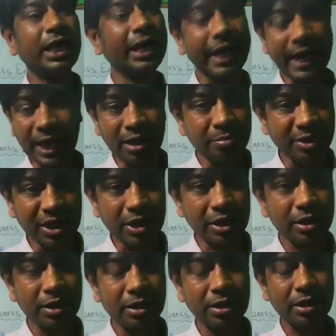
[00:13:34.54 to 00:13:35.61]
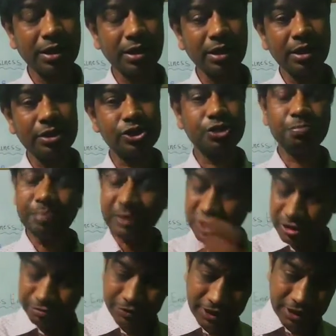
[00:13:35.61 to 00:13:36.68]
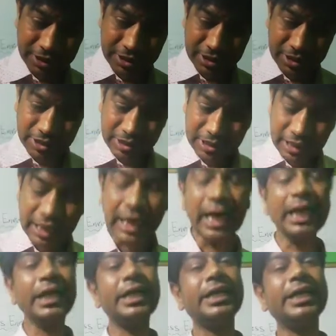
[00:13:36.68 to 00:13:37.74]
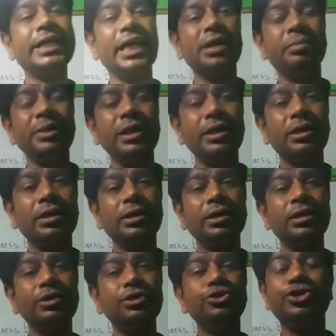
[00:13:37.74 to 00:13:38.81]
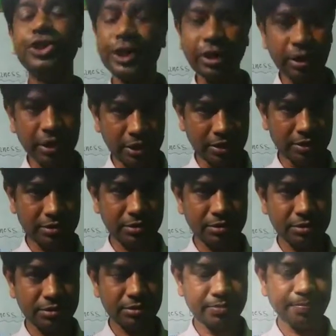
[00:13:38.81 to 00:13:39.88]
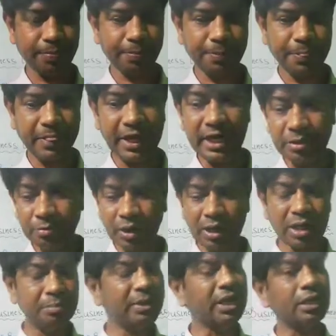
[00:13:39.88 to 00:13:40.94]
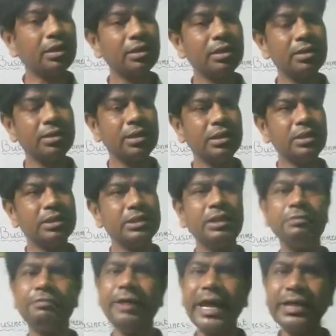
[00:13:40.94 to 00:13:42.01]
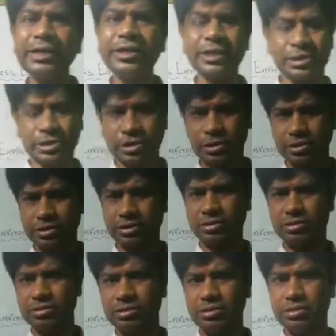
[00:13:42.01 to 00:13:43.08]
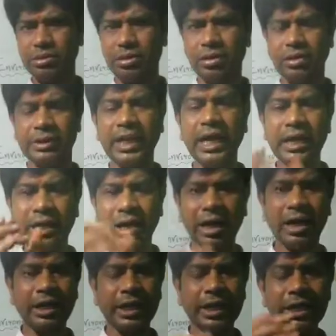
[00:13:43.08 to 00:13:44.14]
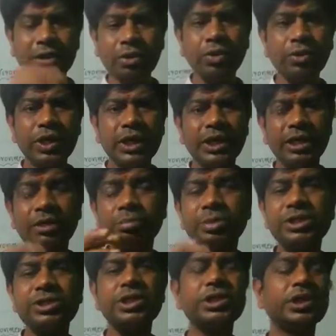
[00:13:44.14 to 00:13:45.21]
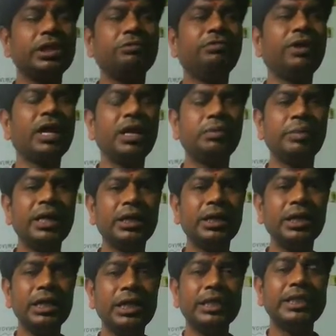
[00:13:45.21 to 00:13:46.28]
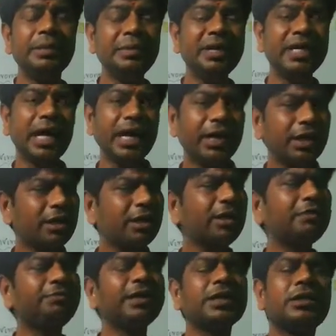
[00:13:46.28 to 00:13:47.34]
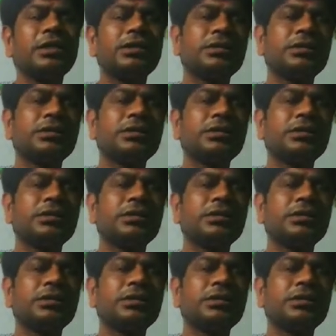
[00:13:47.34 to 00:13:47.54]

can be specific and it can be general. What I mean, the factors that are included in business environment, they may directly affect